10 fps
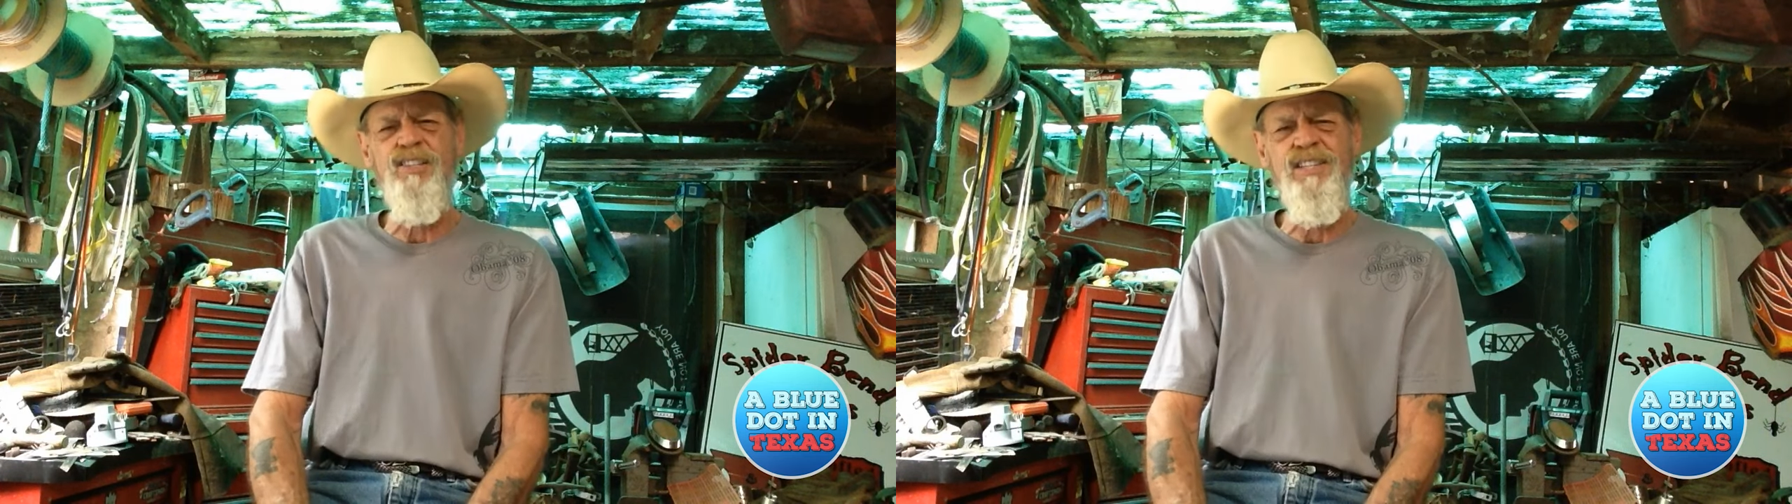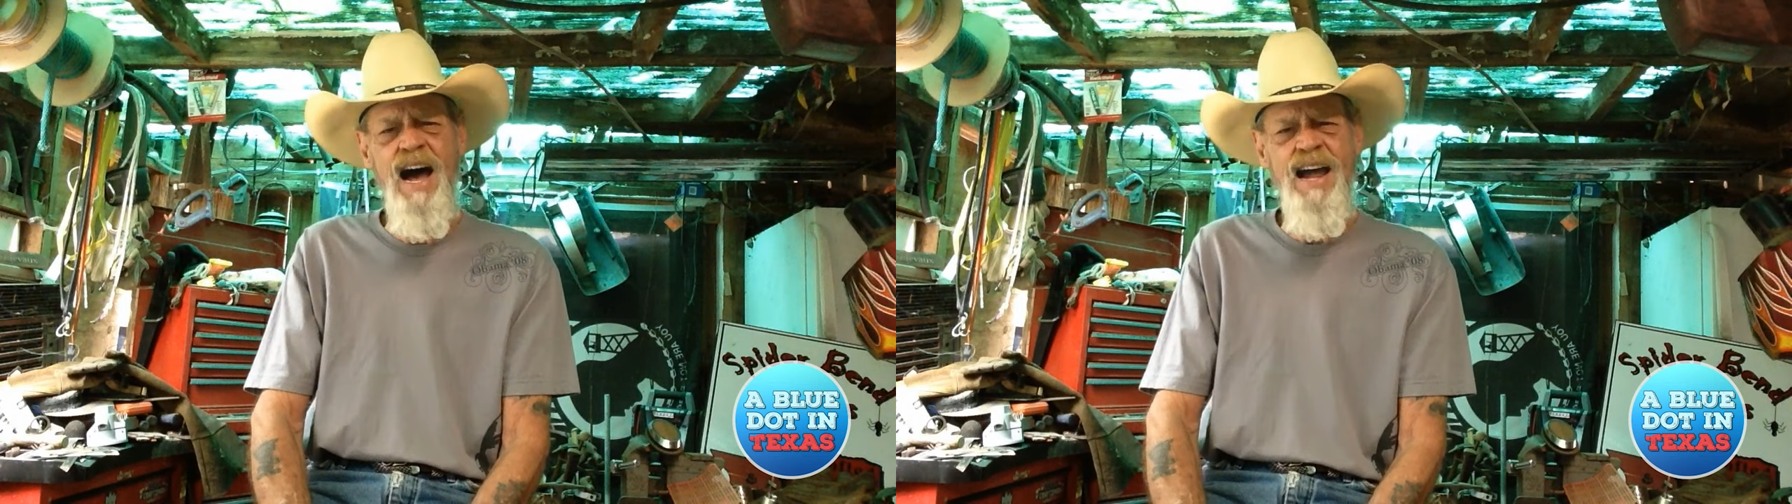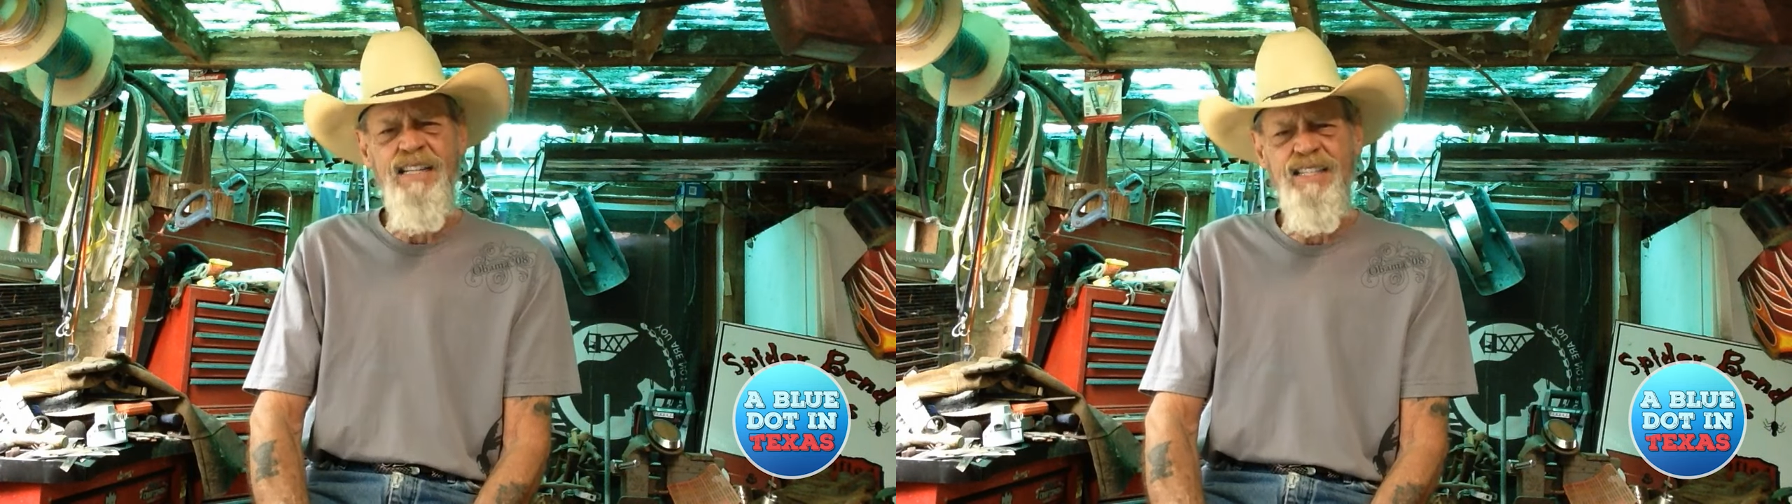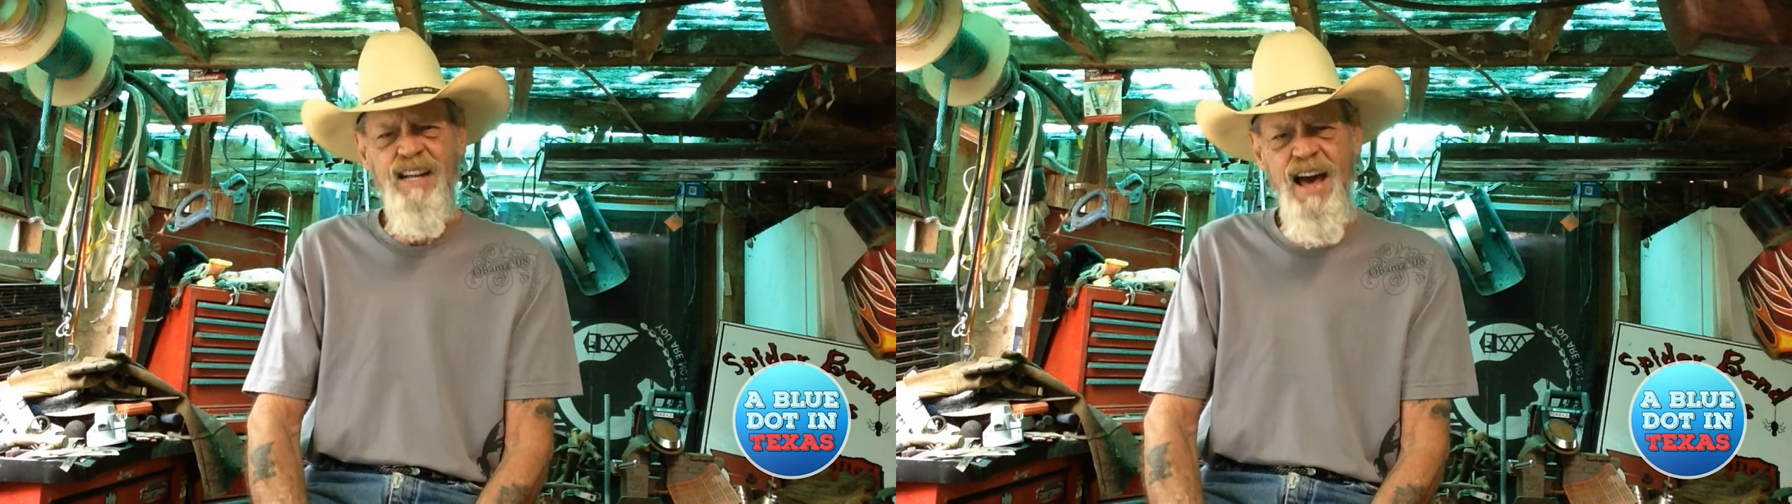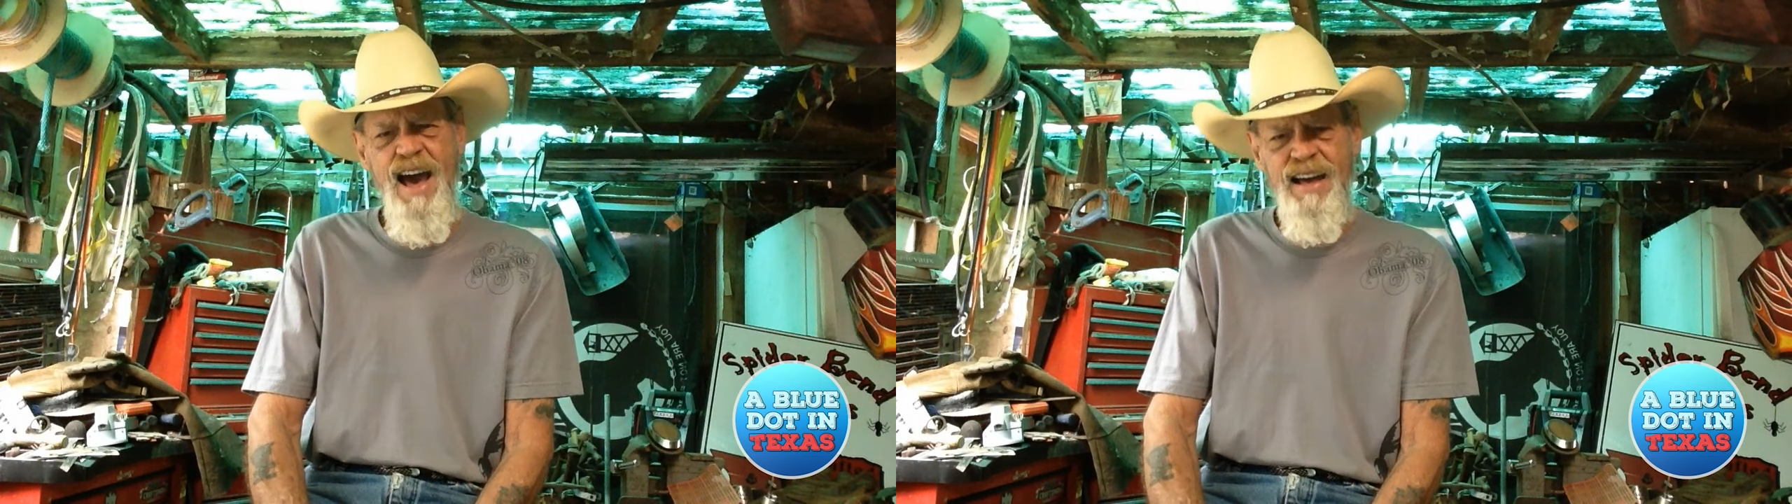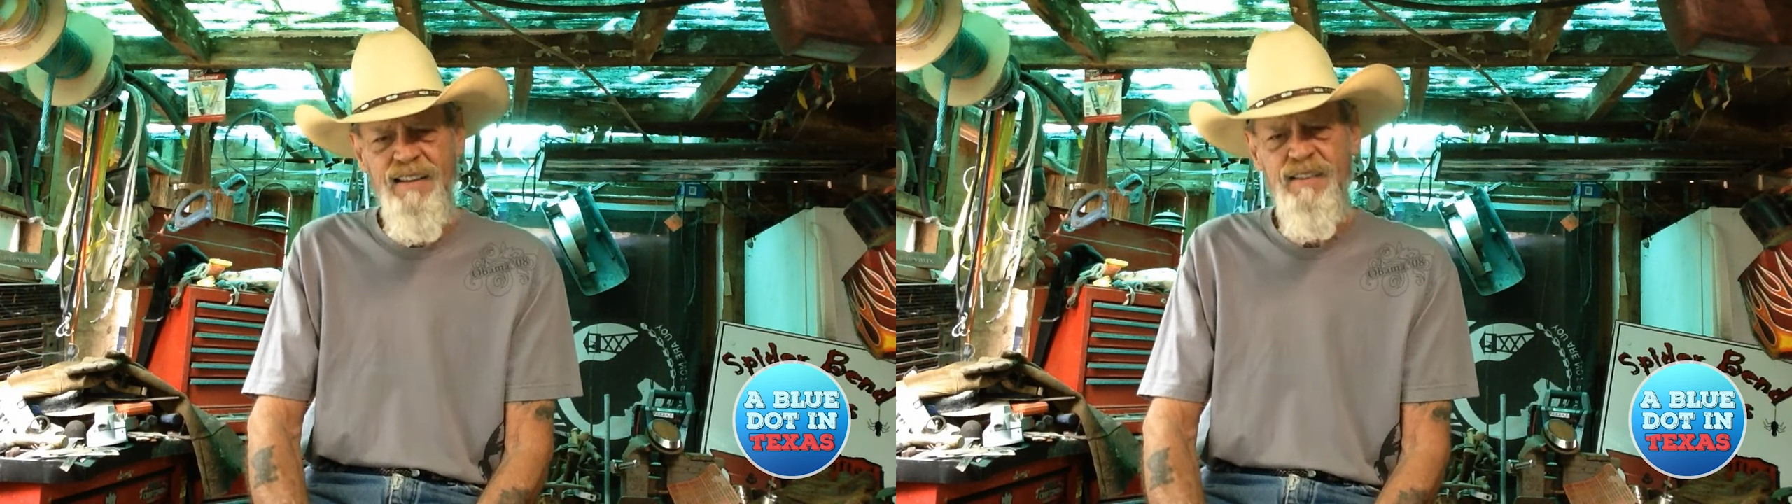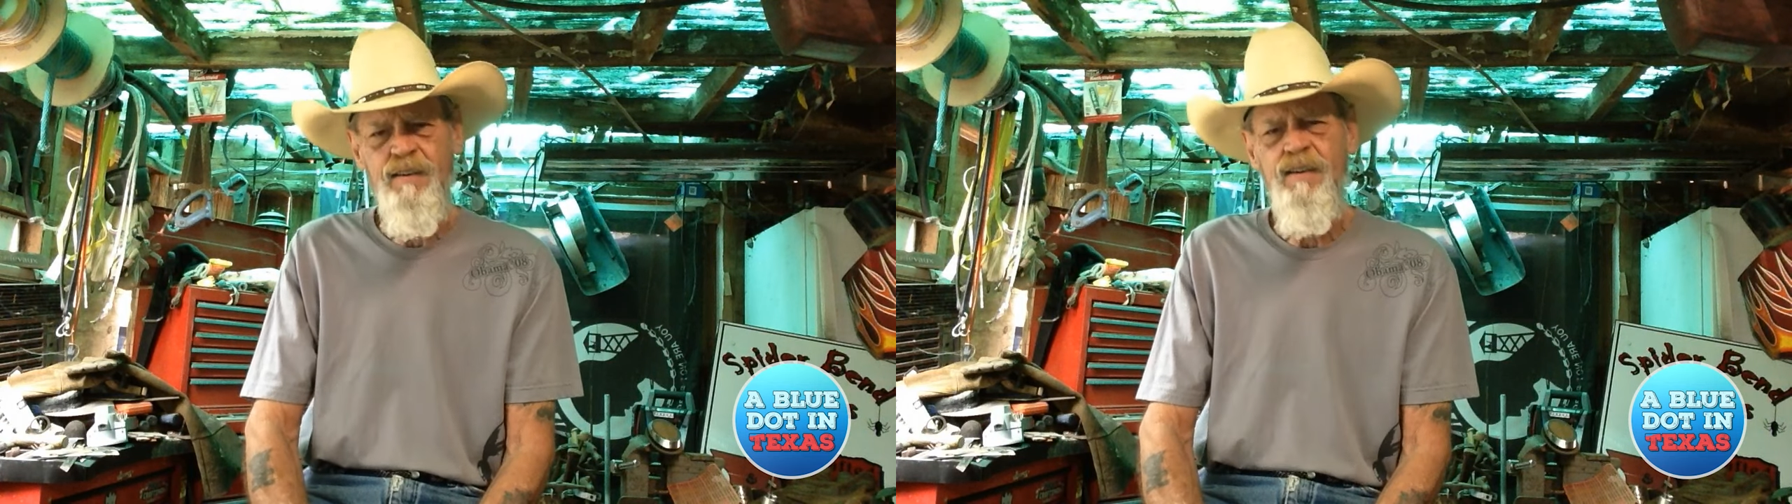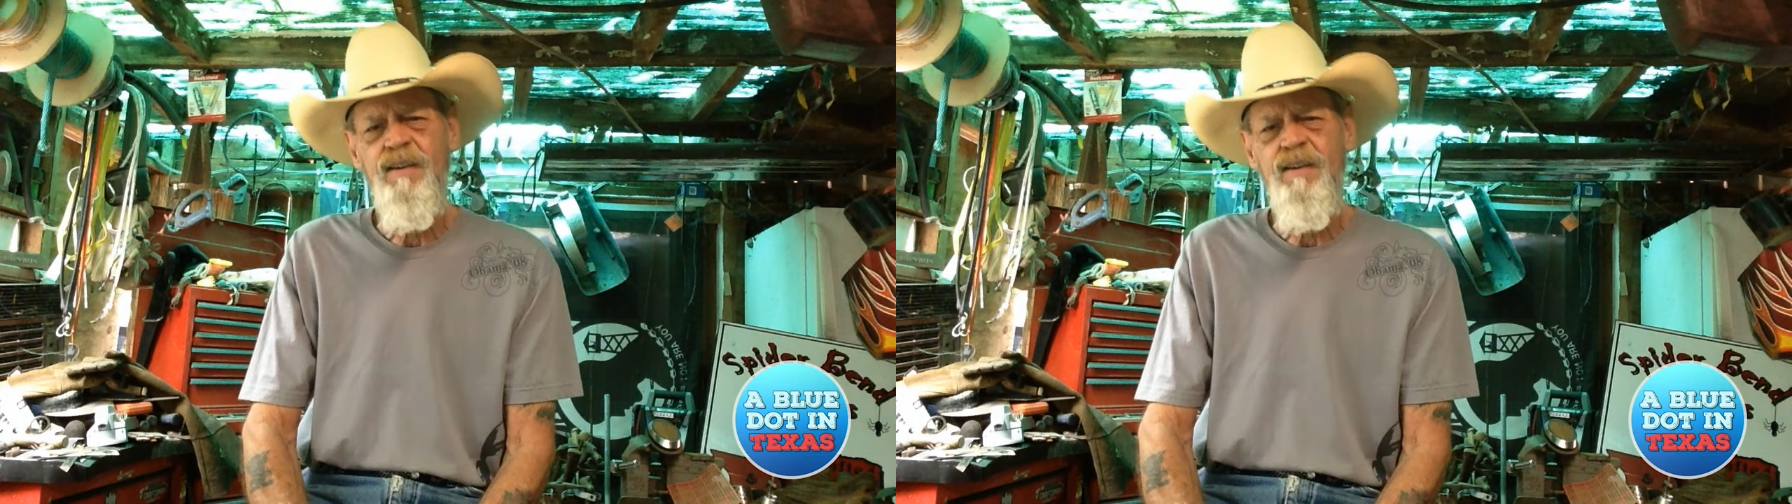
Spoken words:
science class?